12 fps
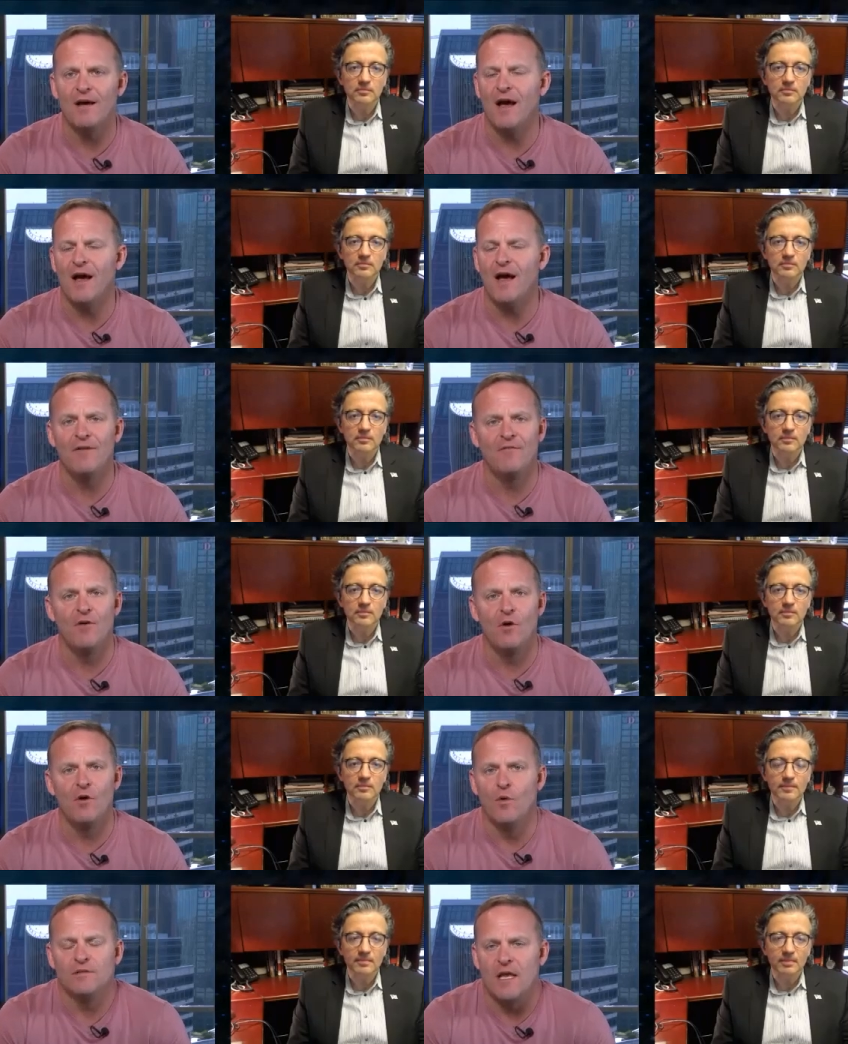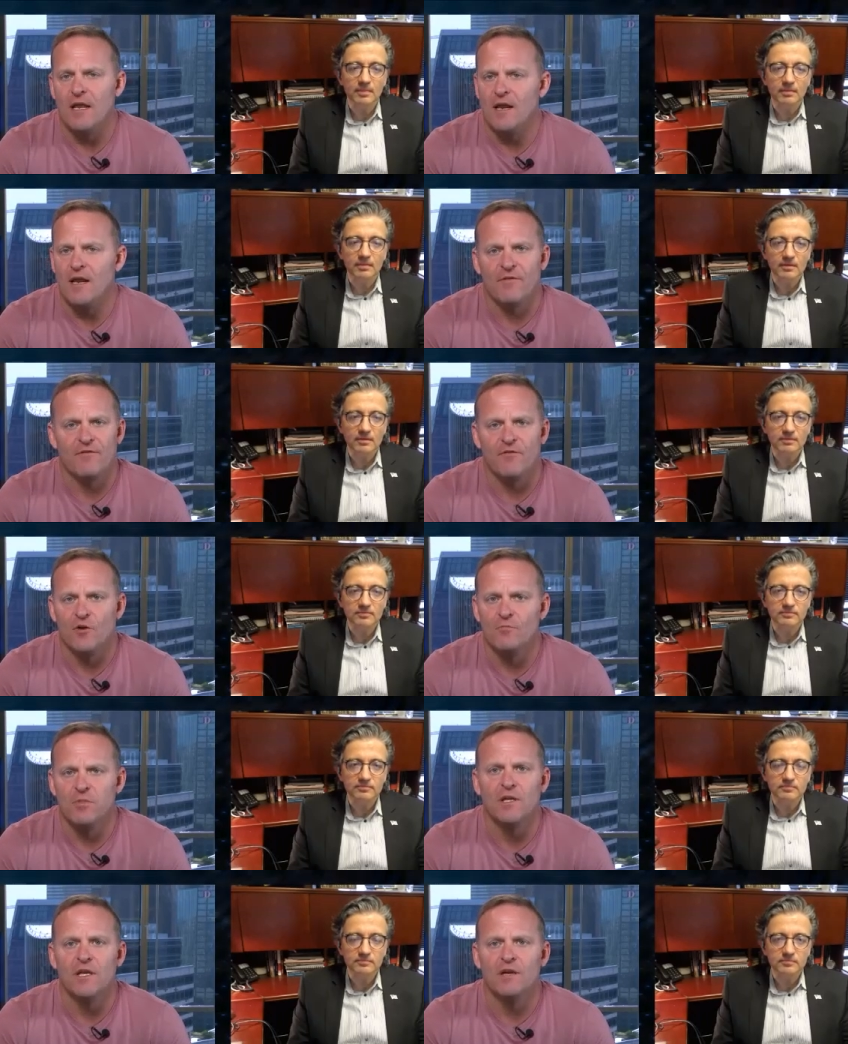Speaker 1: I, I've always, and I'm a
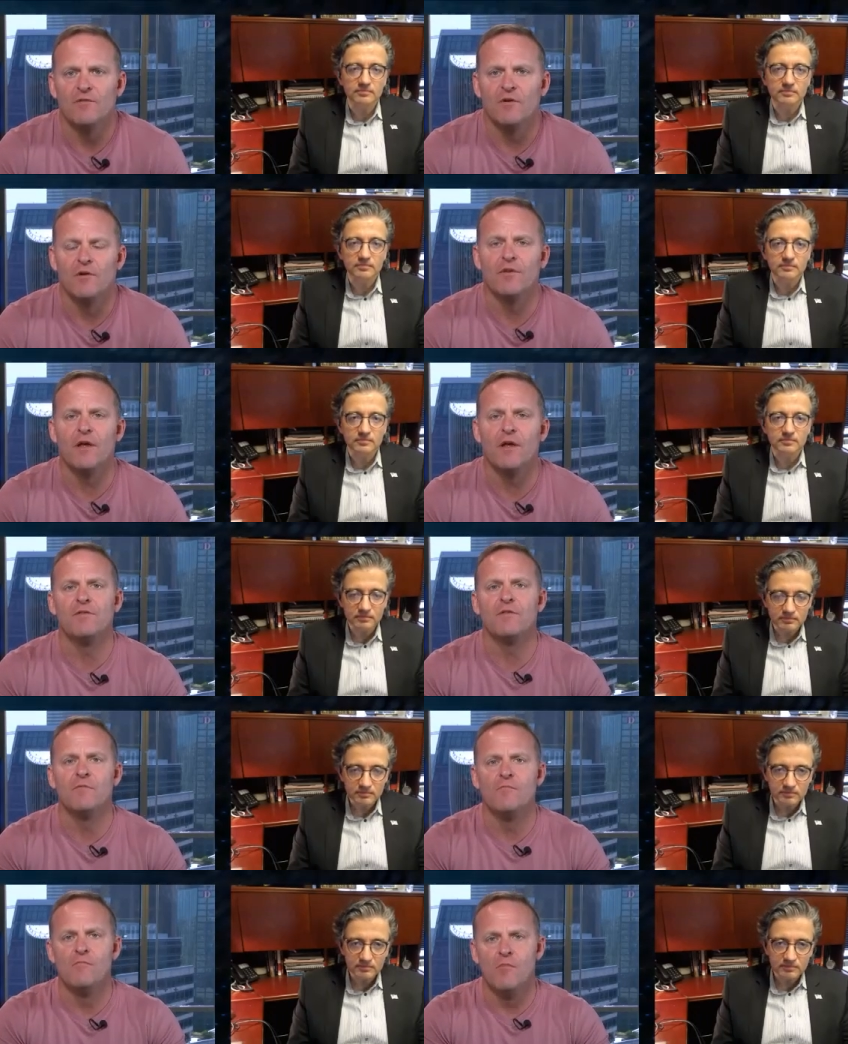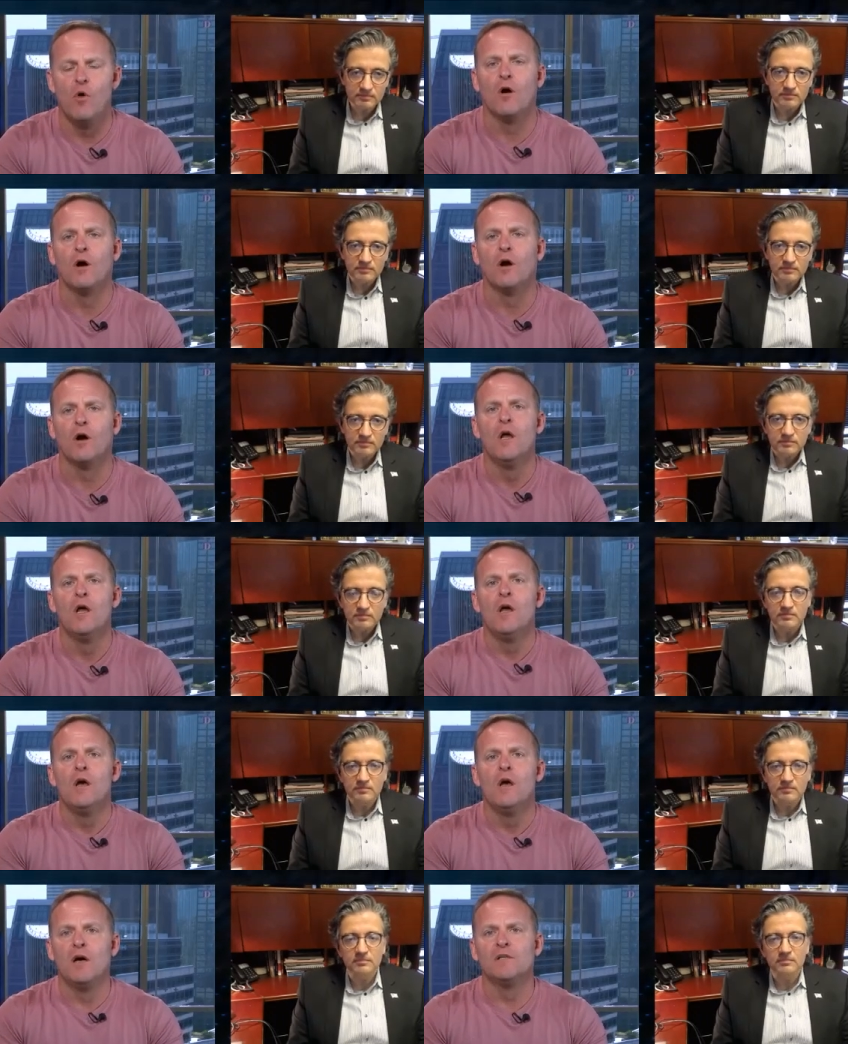firm believer, that the more
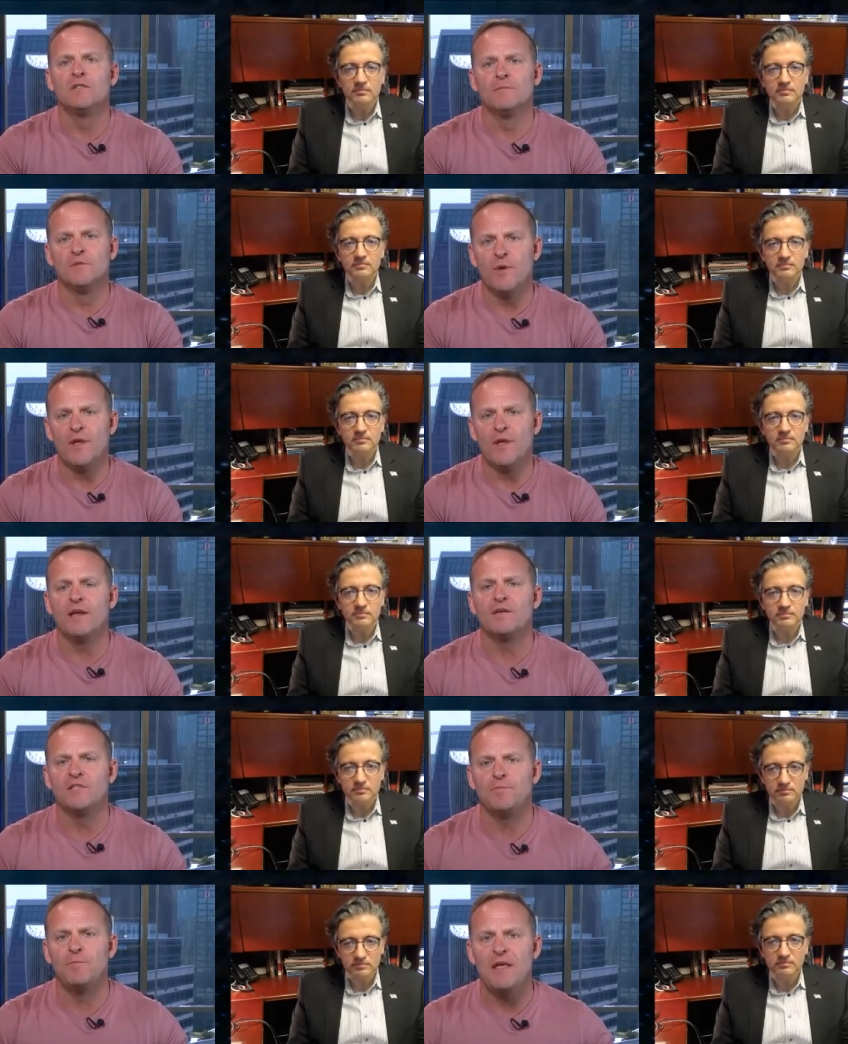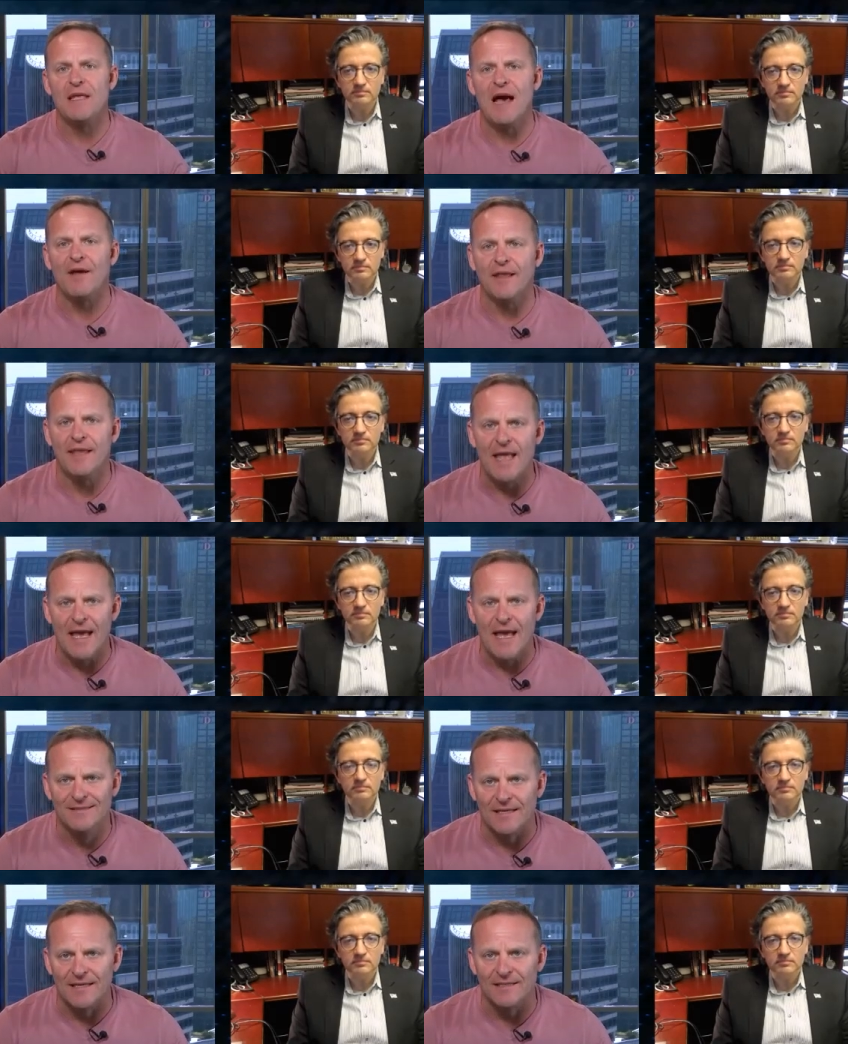Muslims we get to speak out
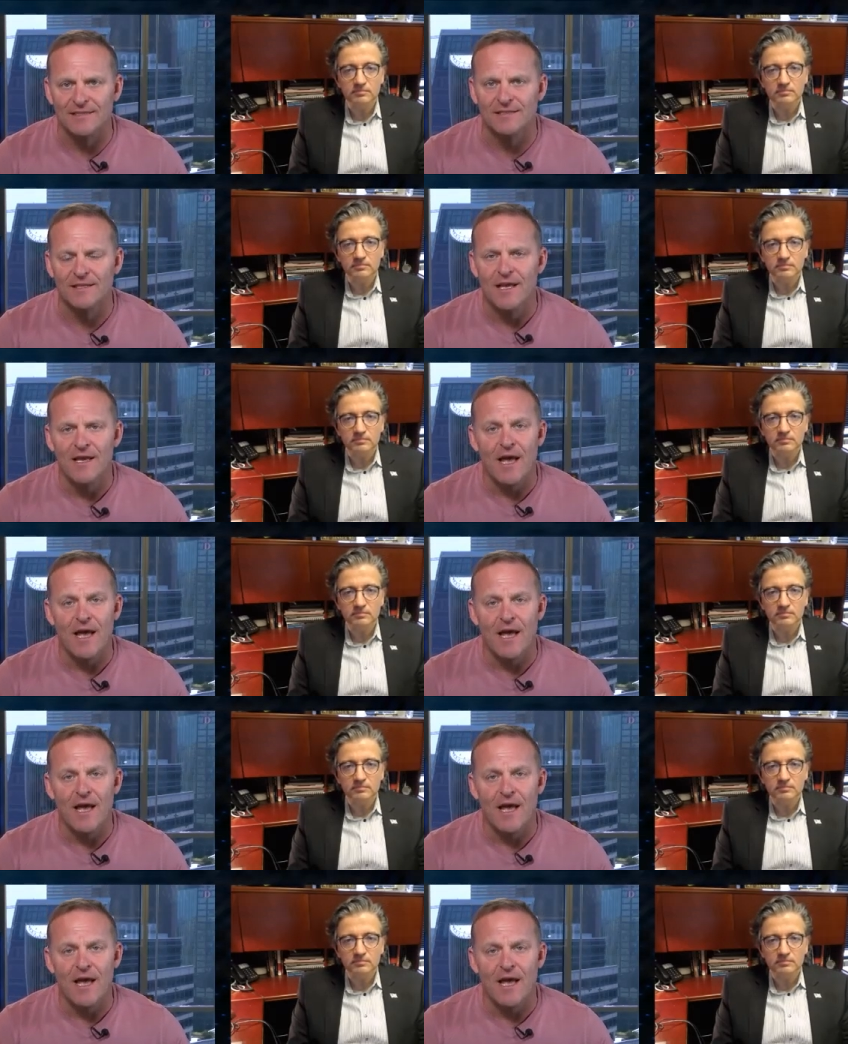against this,